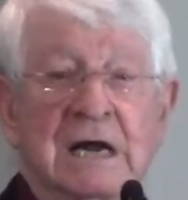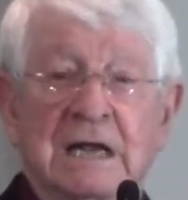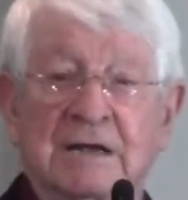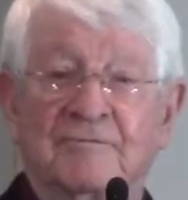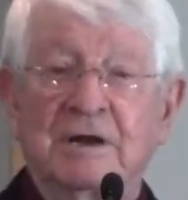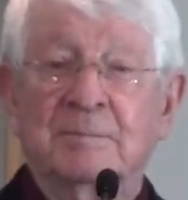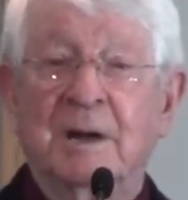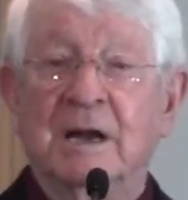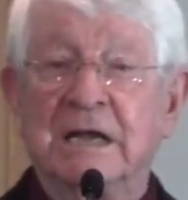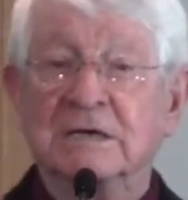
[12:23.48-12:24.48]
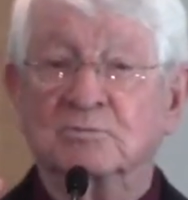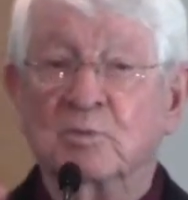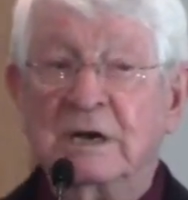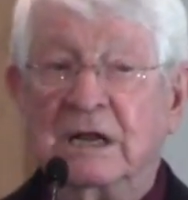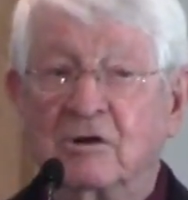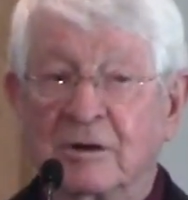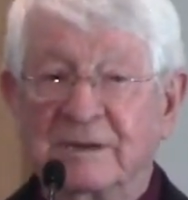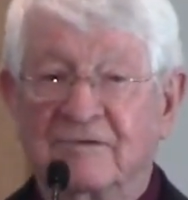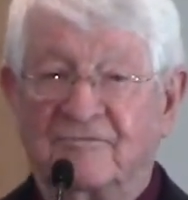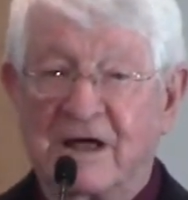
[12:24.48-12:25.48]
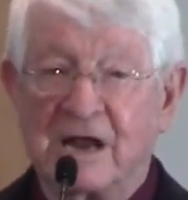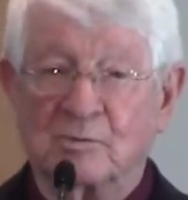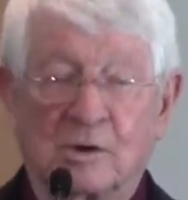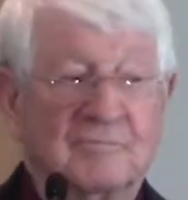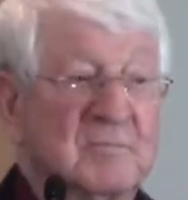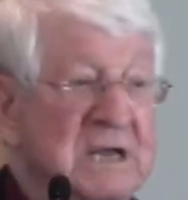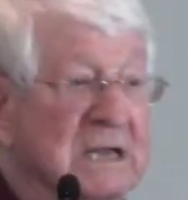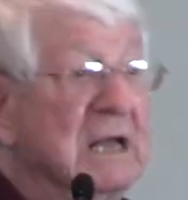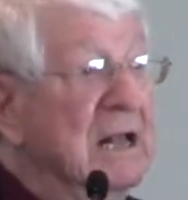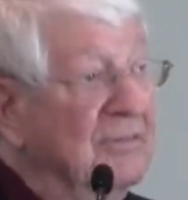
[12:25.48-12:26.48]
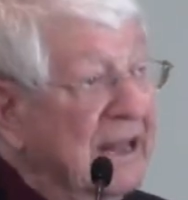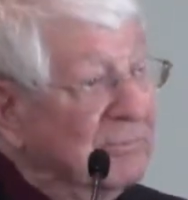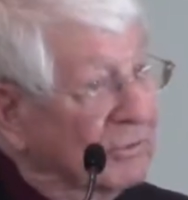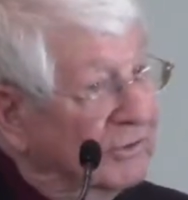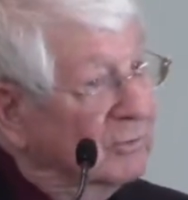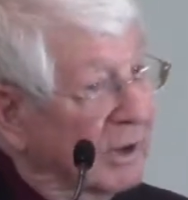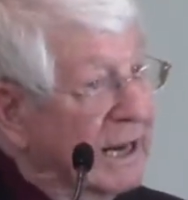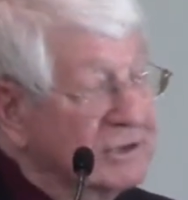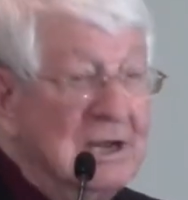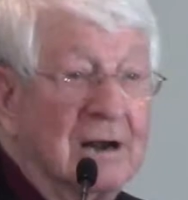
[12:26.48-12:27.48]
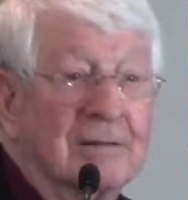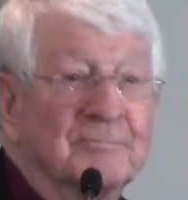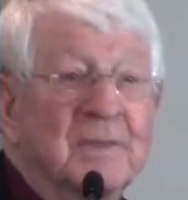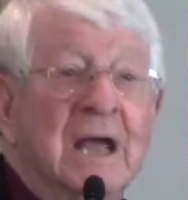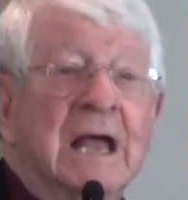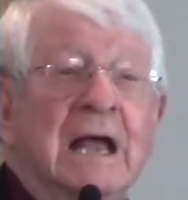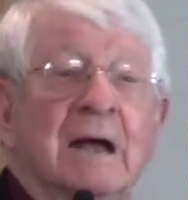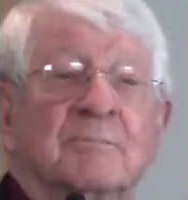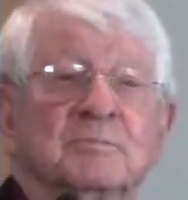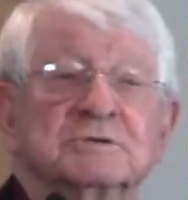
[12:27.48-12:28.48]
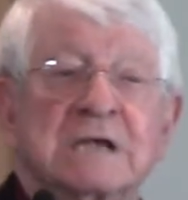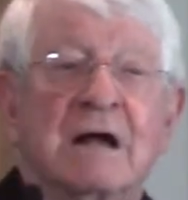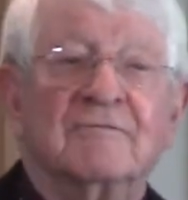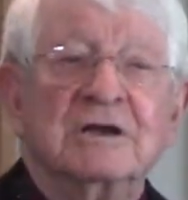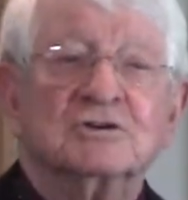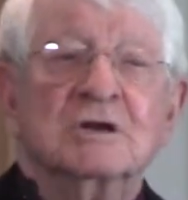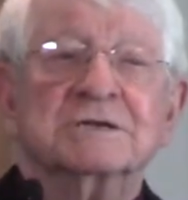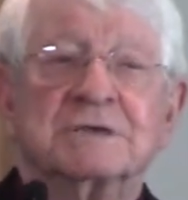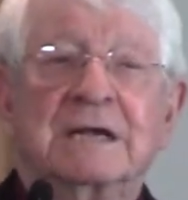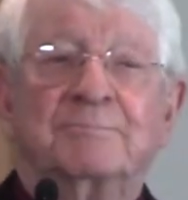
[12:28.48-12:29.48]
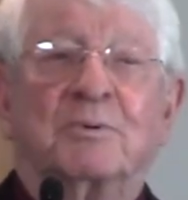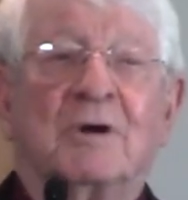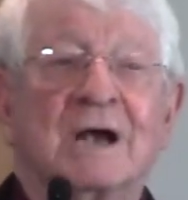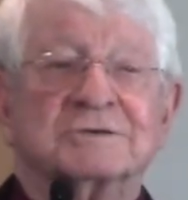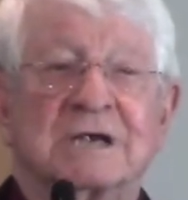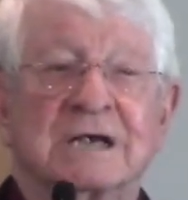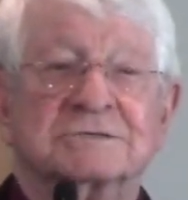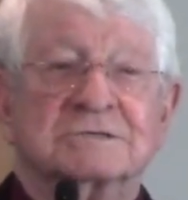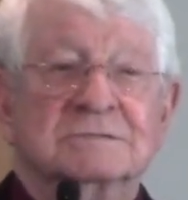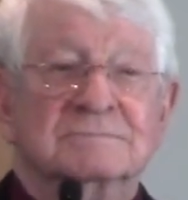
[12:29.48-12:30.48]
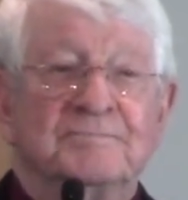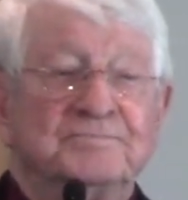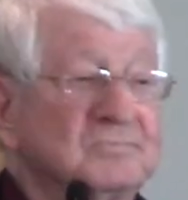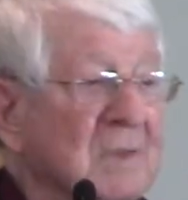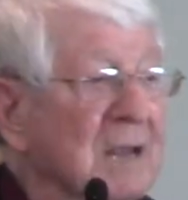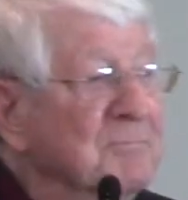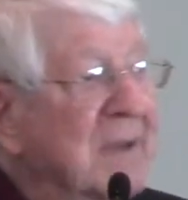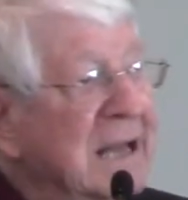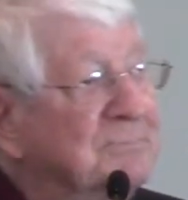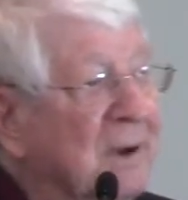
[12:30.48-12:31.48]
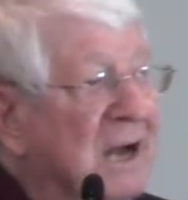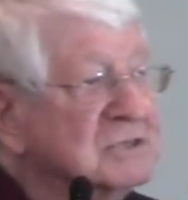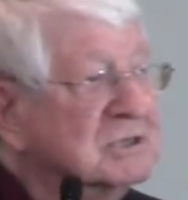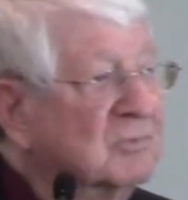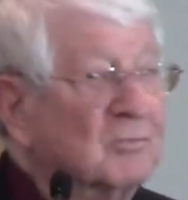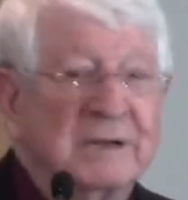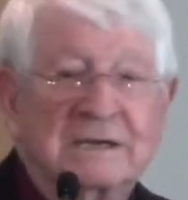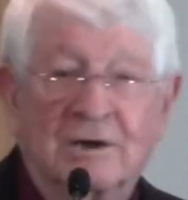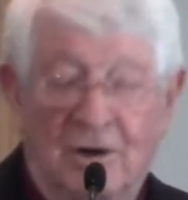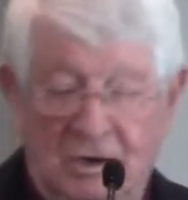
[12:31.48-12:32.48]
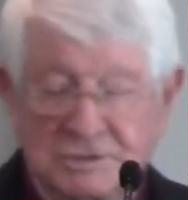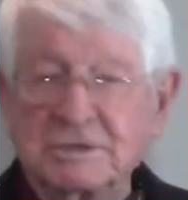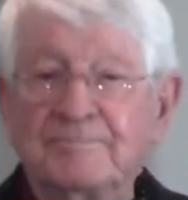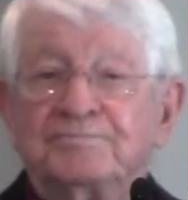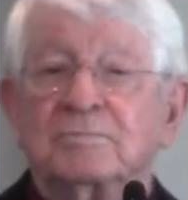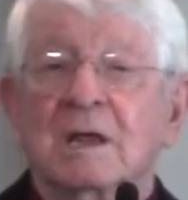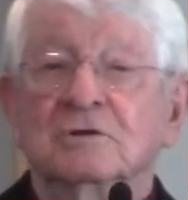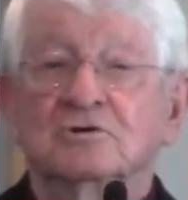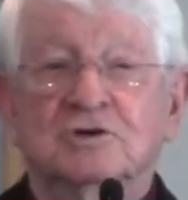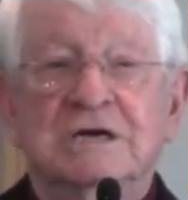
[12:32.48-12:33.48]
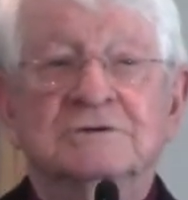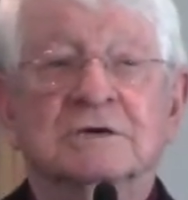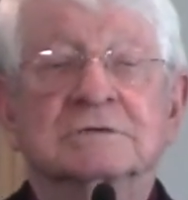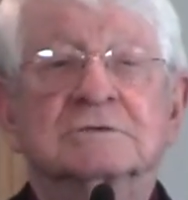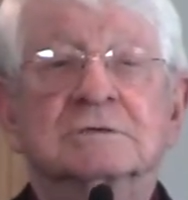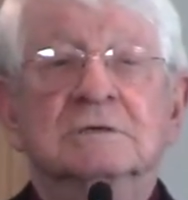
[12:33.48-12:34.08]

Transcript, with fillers: if anybody is really going to be a follower of me, they will do what I tell them. Salvation is a process made possible because Jesus